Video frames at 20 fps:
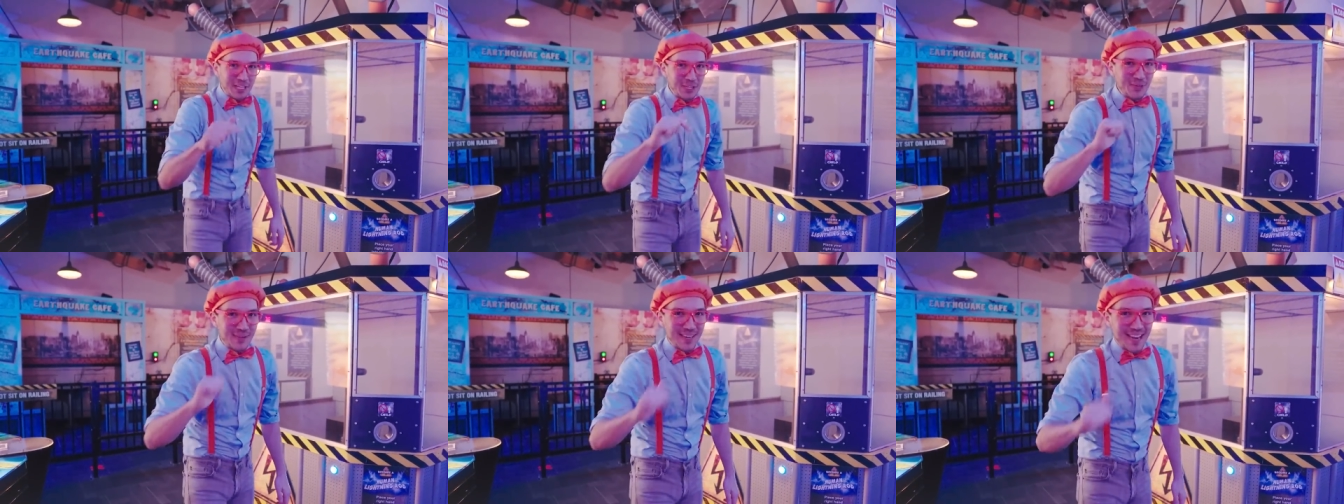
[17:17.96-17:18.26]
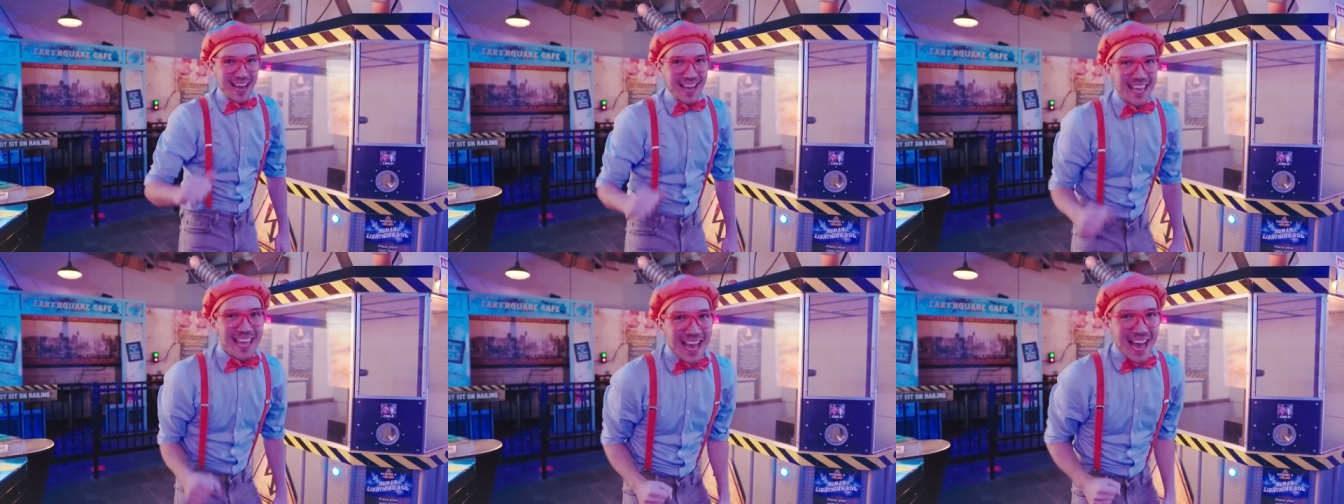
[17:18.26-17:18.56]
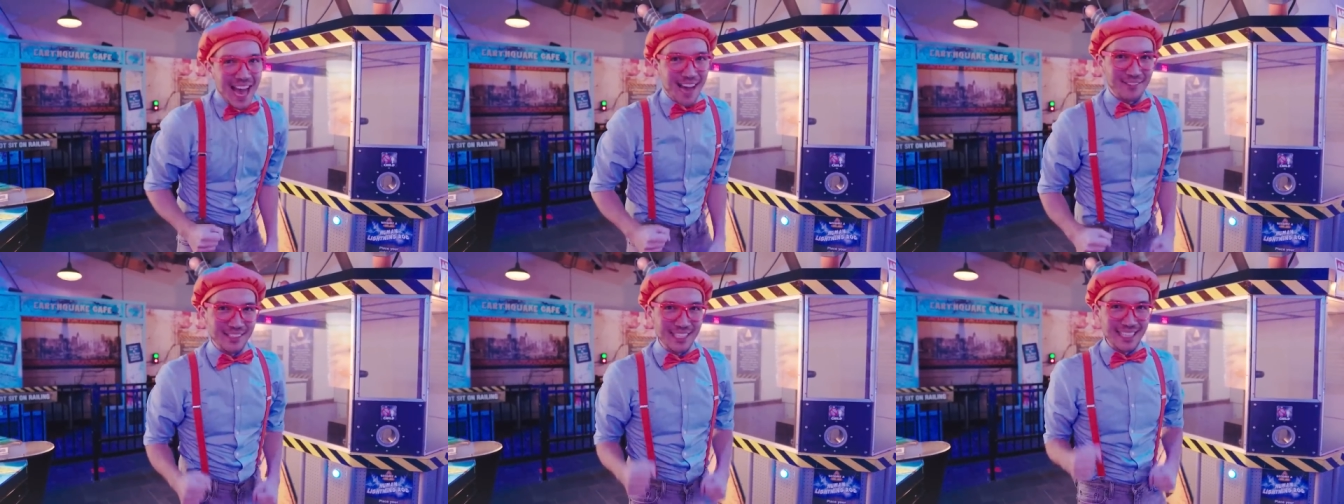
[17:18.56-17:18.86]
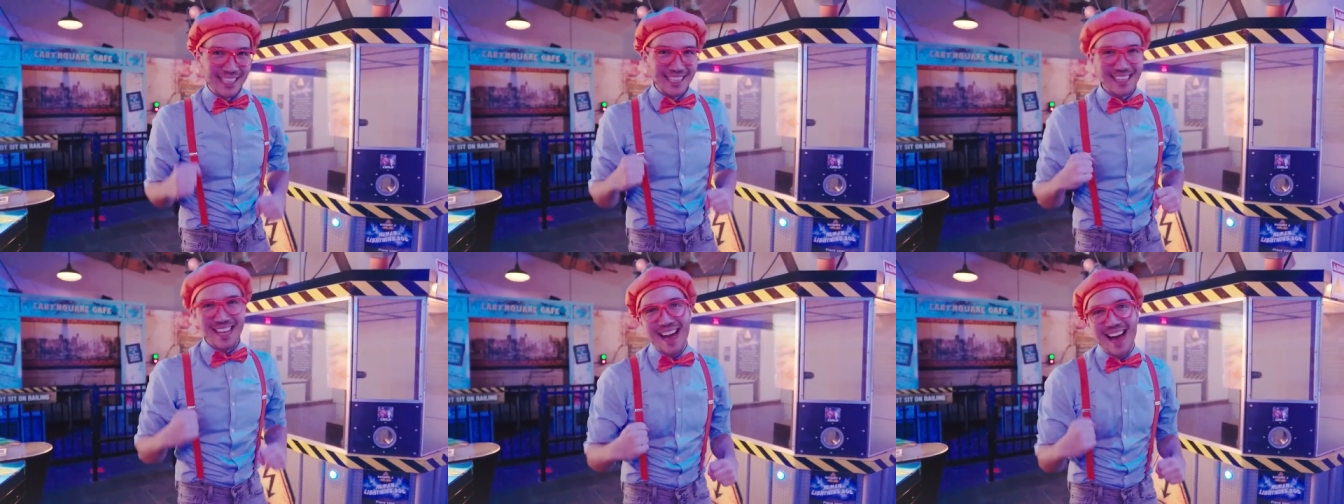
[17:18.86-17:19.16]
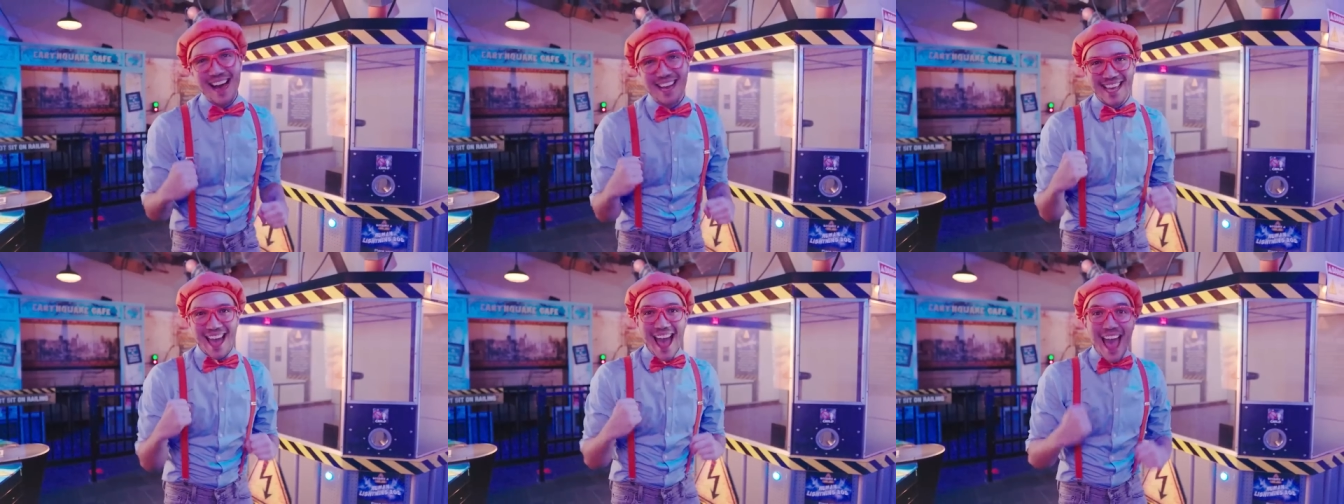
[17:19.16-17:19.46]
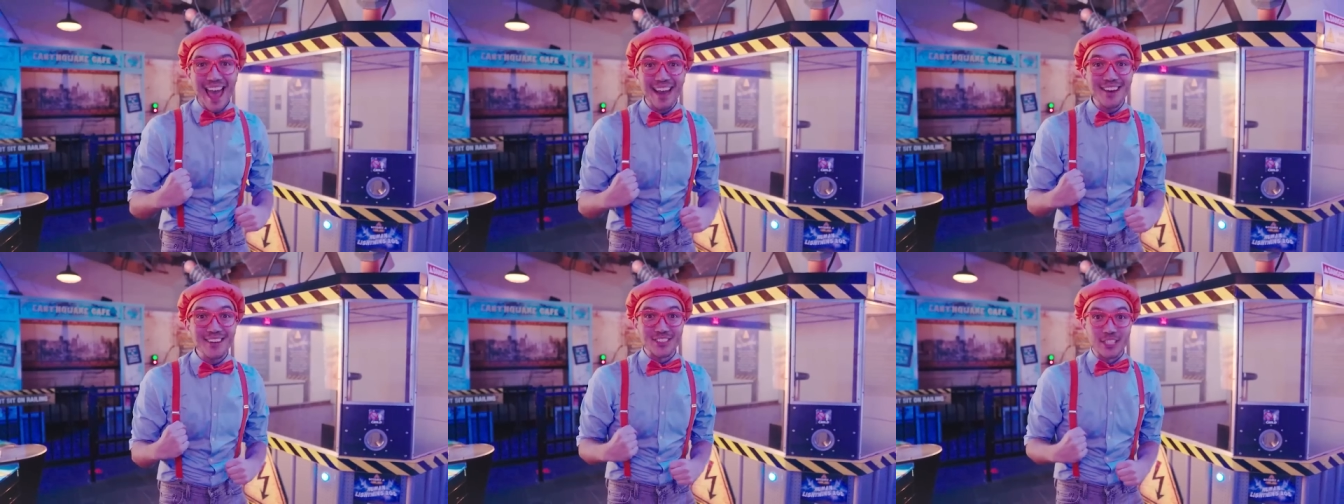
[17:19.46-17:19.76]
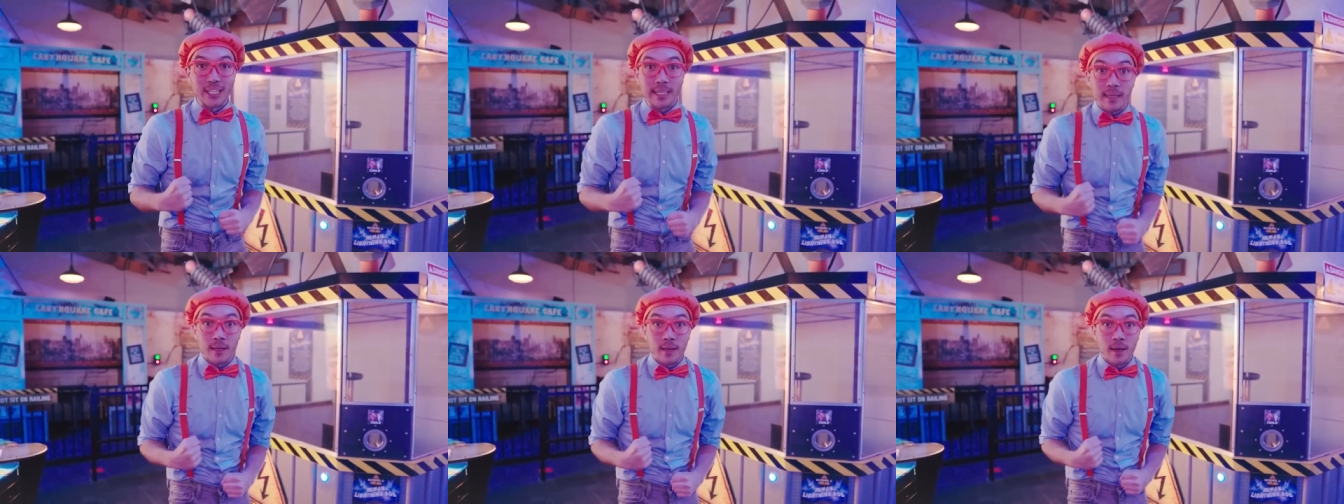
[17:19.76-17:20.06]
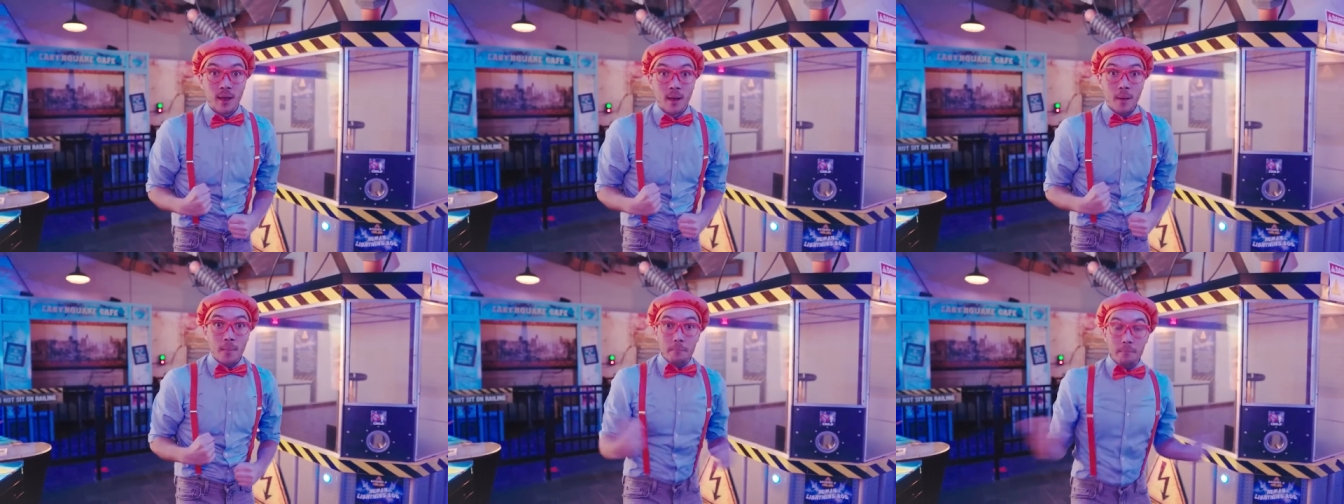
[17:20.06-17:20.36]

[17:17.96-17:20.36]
bet you and I have a lot of energy.